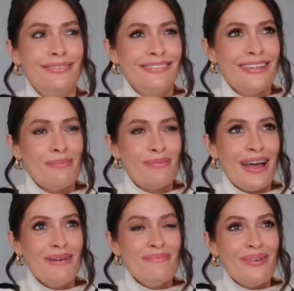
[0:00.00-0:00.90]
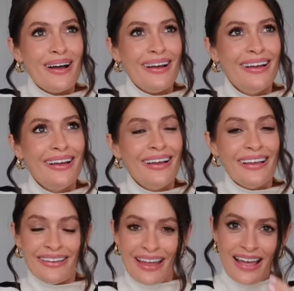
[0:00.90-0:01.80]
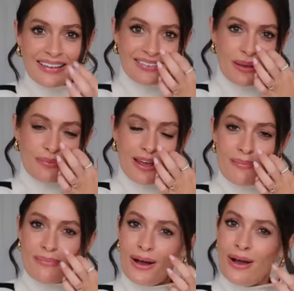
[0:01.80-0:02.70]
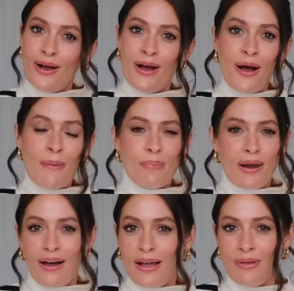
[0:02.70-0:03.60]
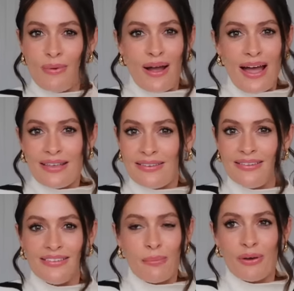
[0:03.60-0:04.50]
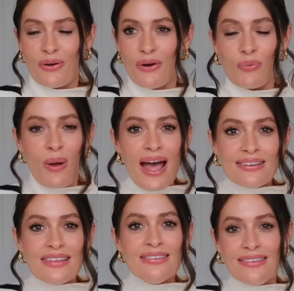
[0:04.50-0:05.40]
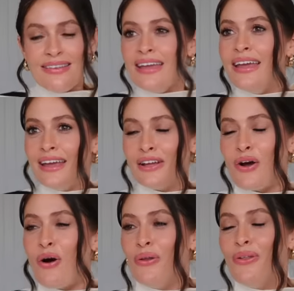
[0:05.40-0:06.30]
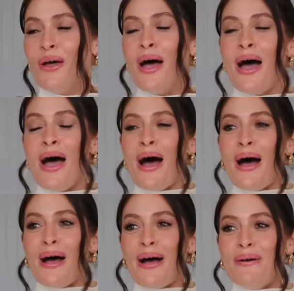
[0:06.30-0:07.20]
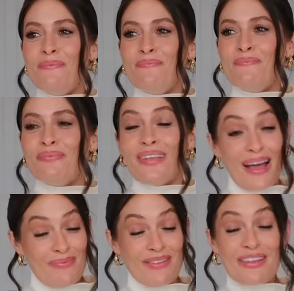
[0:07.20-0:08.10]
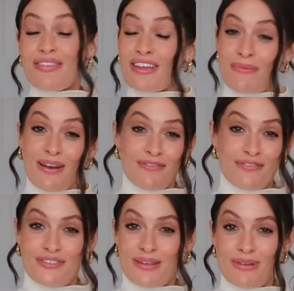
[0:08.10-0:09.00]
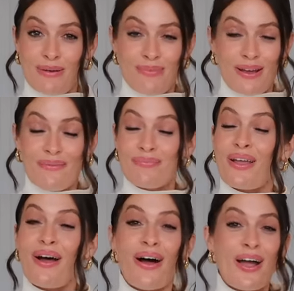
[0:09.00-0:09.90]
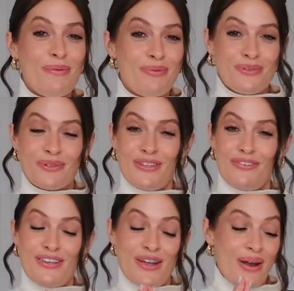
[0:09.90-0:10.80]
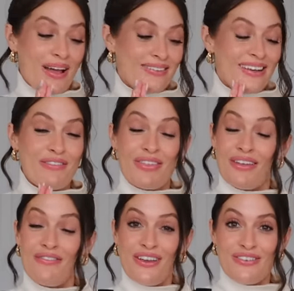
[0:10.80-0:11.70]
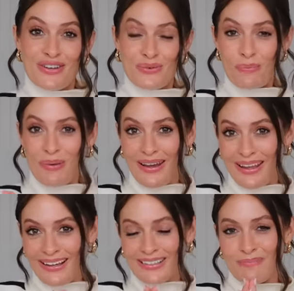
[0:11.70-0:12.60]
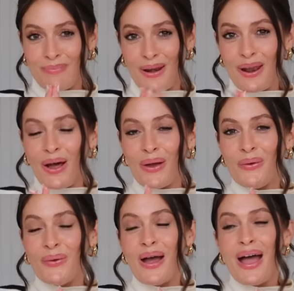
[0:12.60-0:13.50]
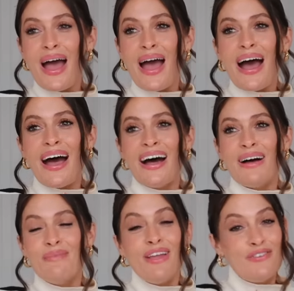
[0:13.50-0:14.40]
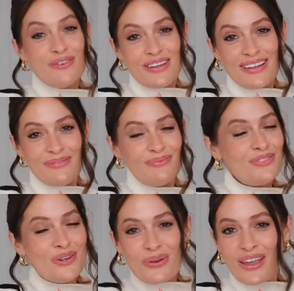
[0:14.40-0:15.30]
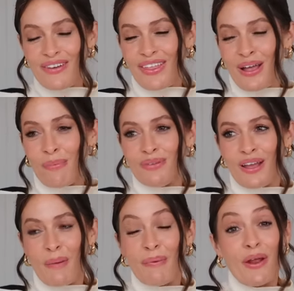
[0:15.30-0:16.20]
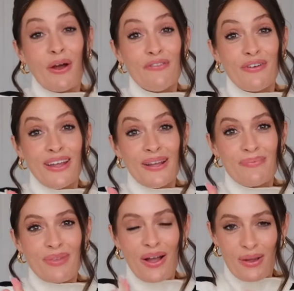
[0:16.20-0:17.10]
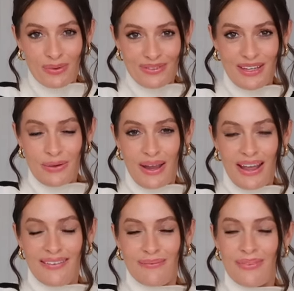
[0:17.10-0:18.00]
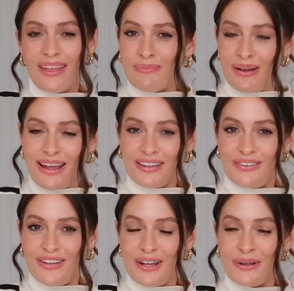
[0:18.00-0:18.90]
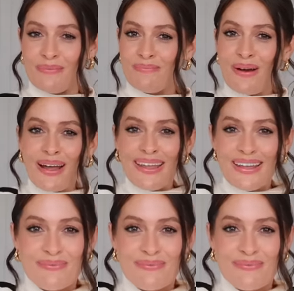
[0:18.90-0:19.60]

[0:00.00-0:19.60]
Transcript: September. Yeah, September. Blimey, where has this summer gone? Where has this year gone? Yeah, that's everything I've been loving through September. I hope you enjoyed the video. Like I said, everything featured will be linked below. If you did, do give it a thumbs up, and hopefully I will see you again in my next video. Bye!